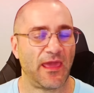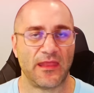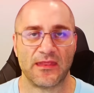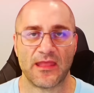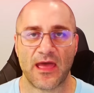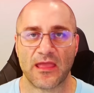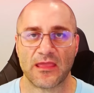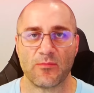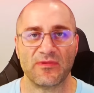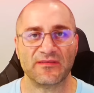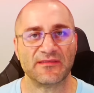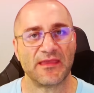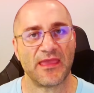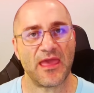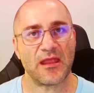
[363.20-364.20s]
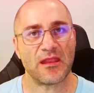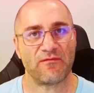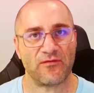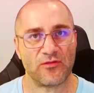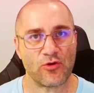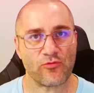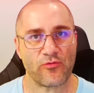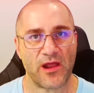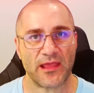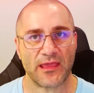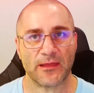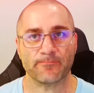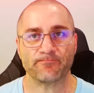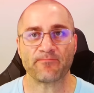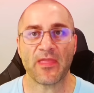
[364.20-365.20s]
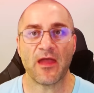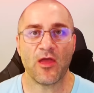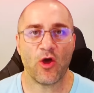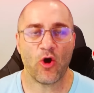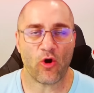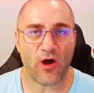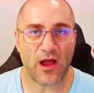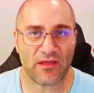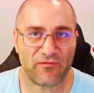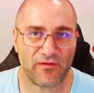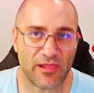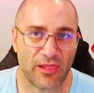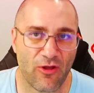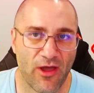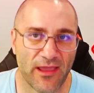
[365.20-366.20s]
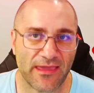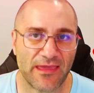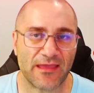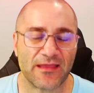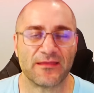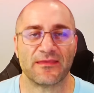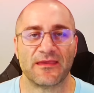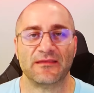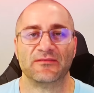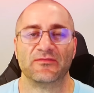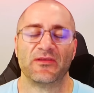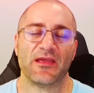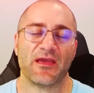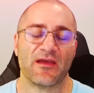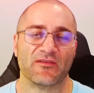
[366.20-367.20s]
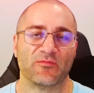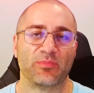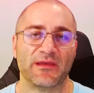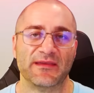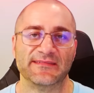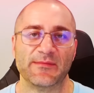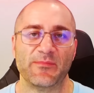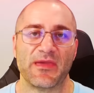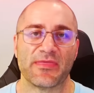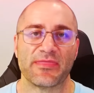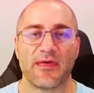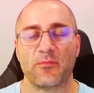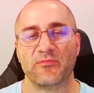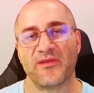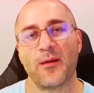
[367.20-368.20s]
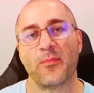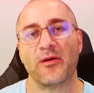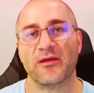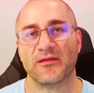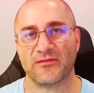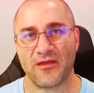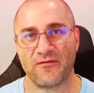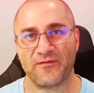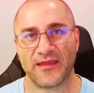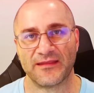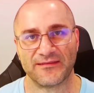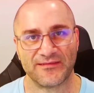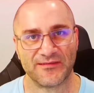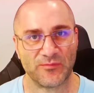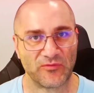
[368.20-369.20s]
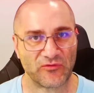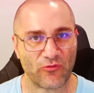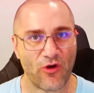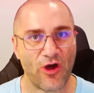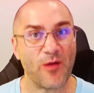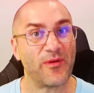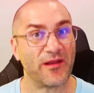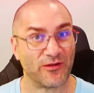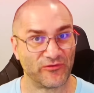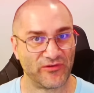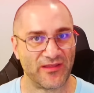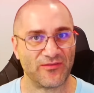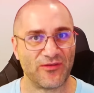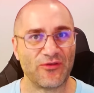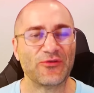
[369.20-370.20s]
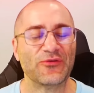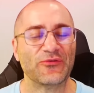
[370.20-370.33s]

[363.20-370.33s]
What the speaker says: and you're missing out if you're not running it. All right, if you're liking these videos, please give me a thumbs up. Don't forget to subscribe, and I'll chat to